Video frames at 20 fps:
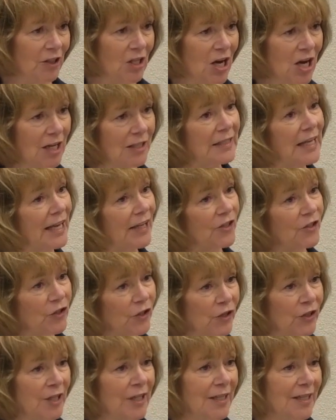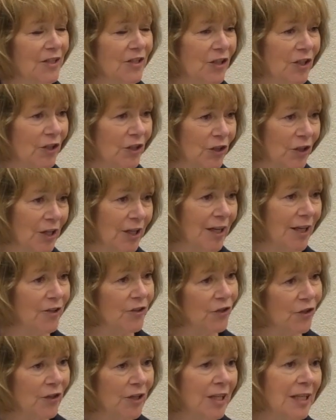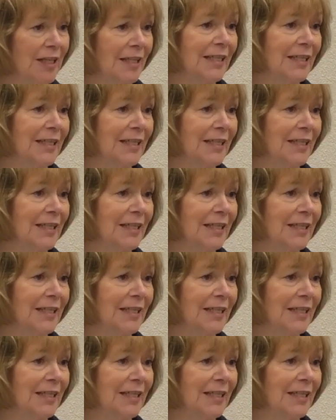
loss and turn it into good and turn it